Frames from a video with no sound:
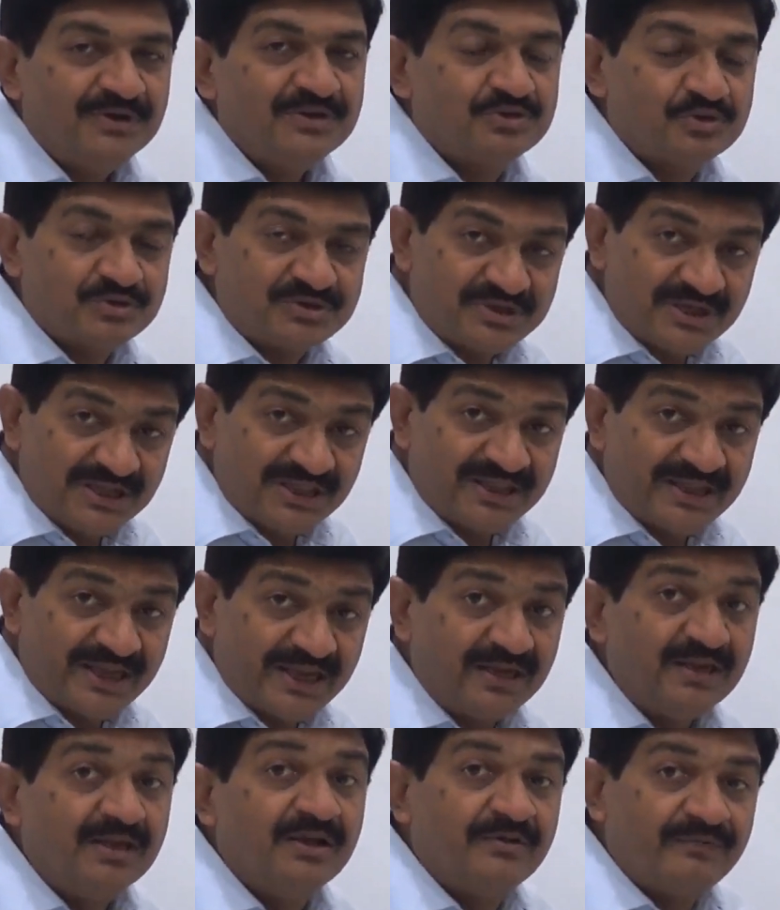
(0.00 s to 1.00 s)
So till
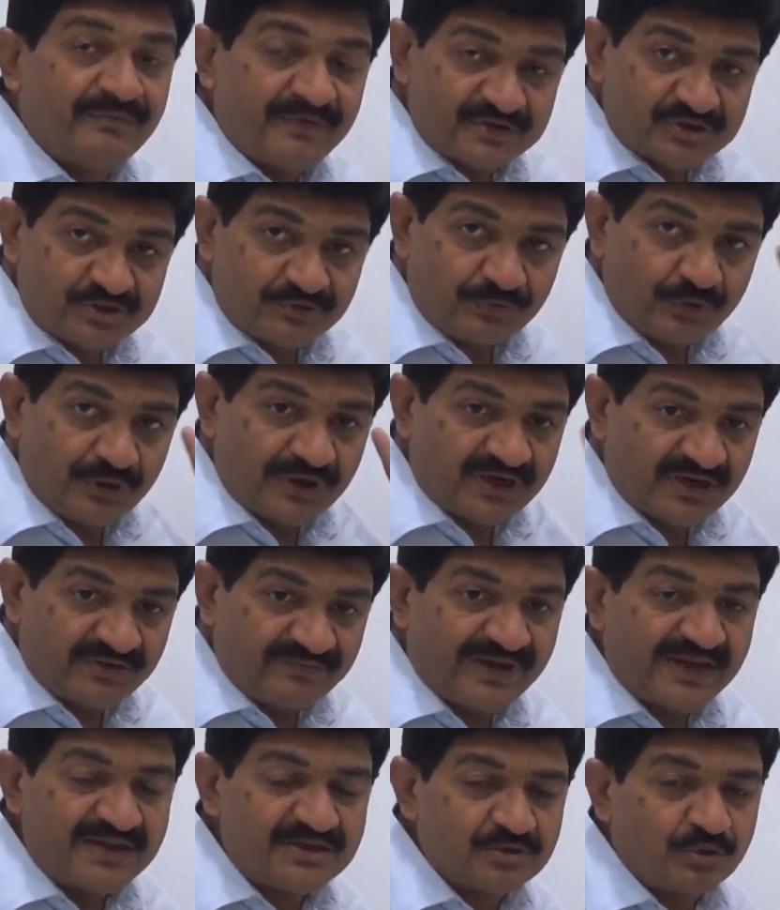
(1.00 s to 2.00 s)
then, first of all,
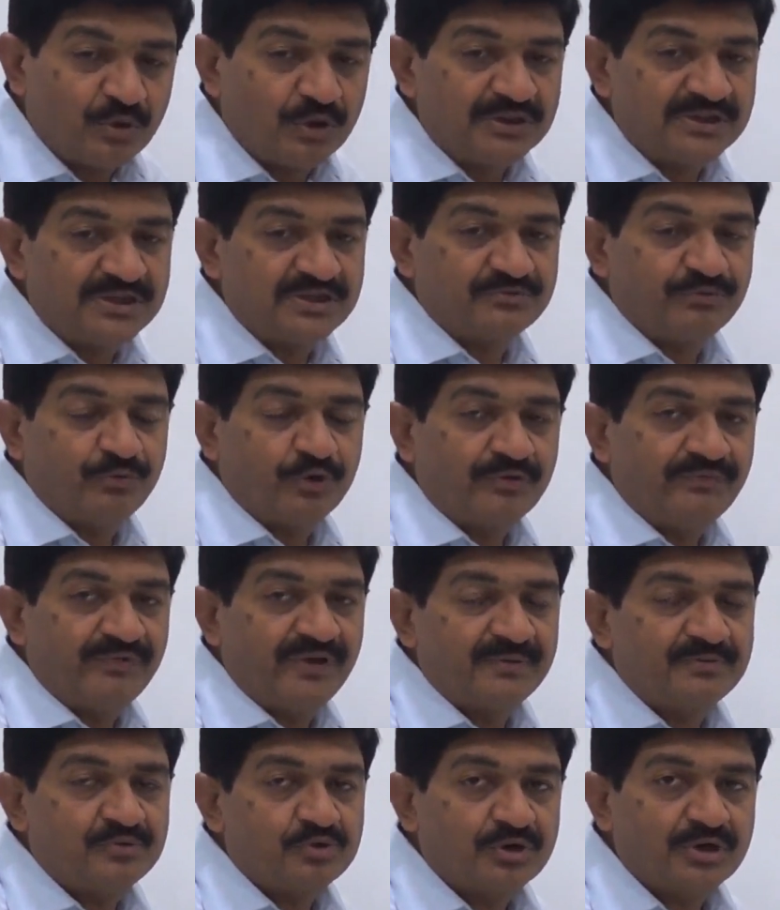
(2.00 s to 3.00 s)
revise all this what we
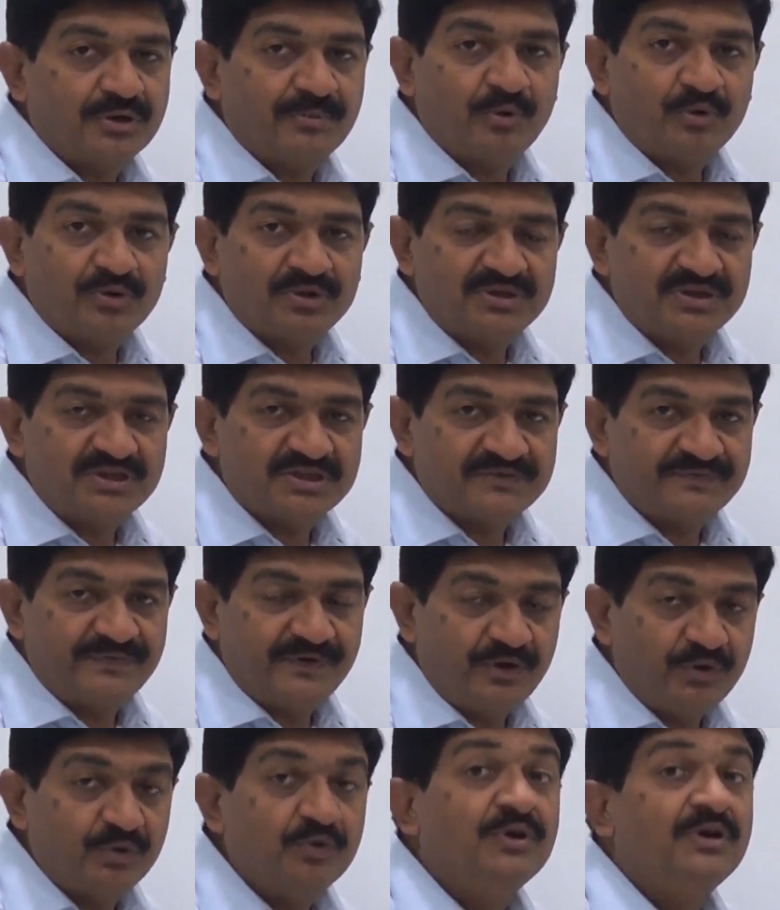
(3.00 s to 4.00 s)
have talked about in this
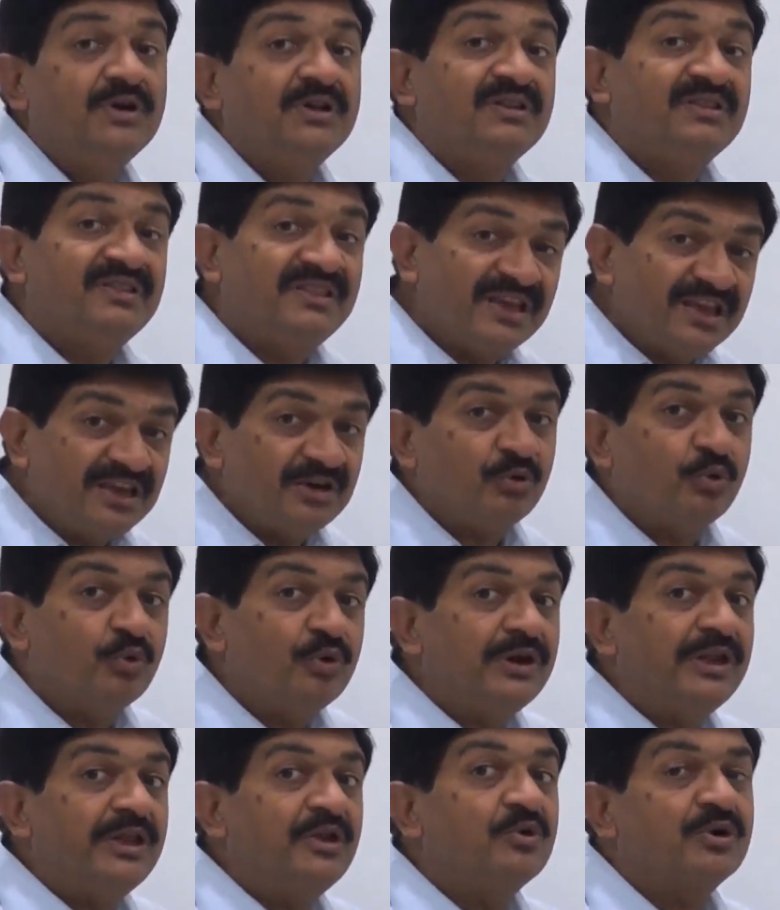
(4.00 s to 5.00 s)
video, then
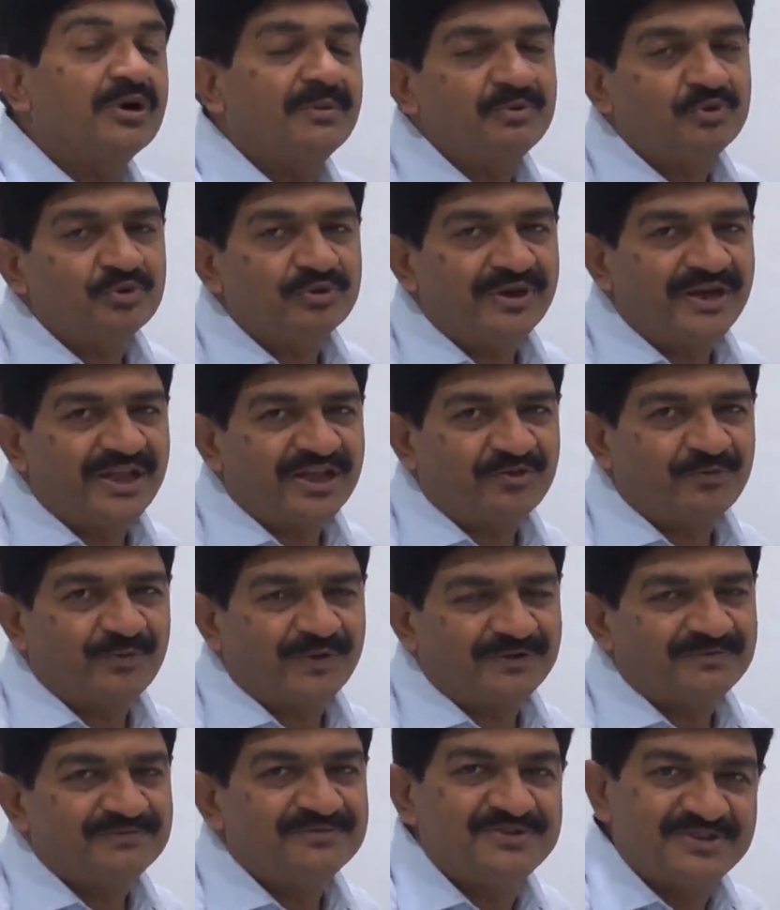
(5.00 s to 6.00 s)
only you come to the next
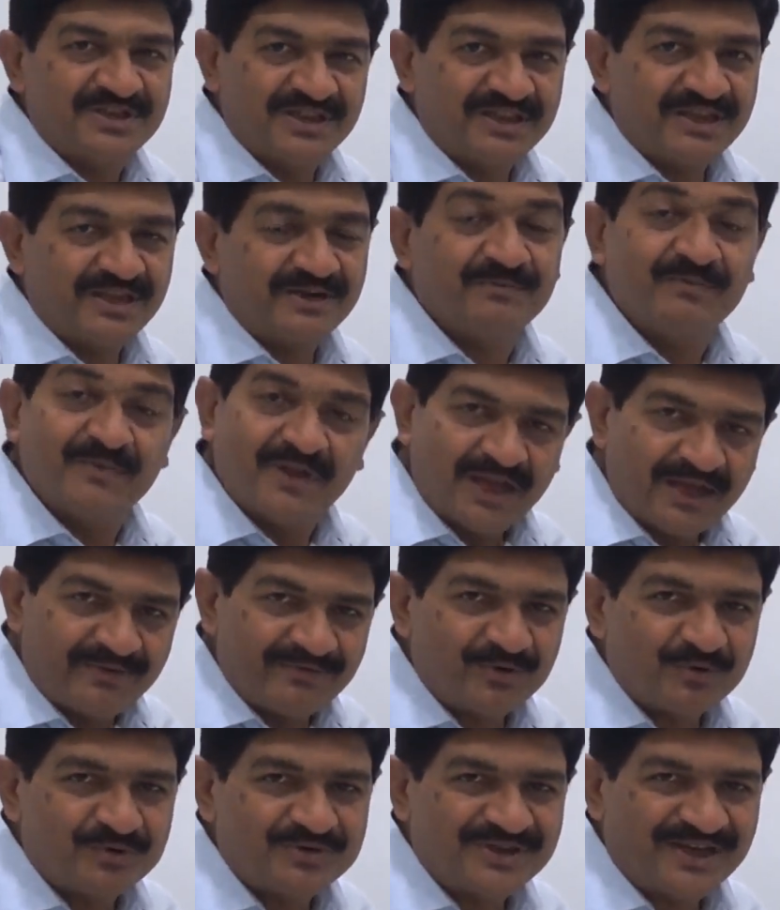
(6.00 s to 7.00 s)
one. Till then, have
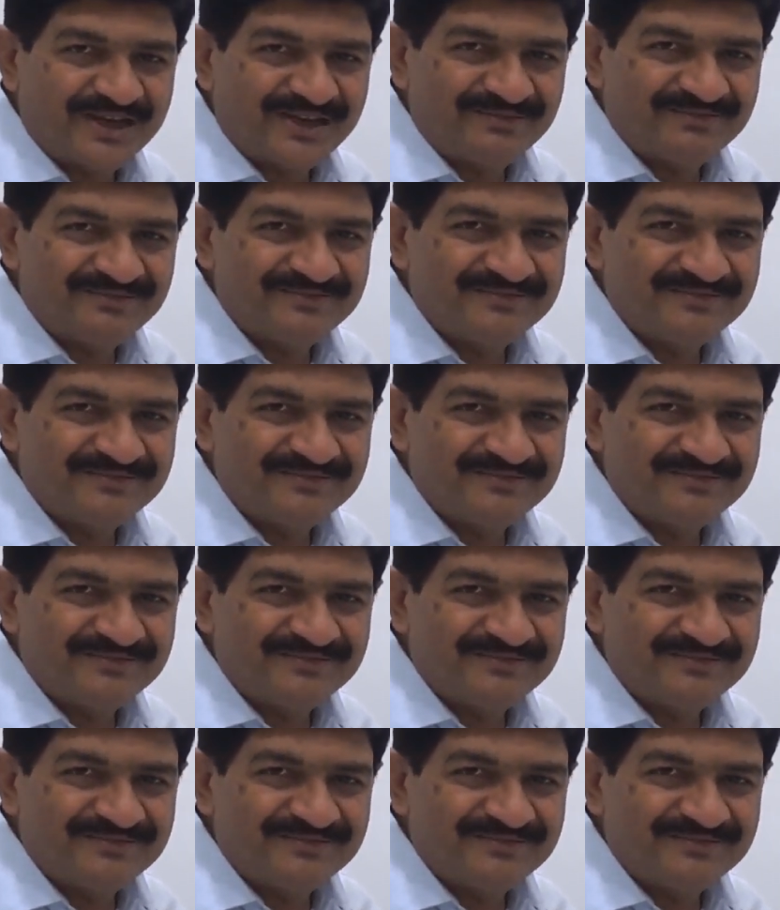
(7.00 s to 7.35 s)
a good time.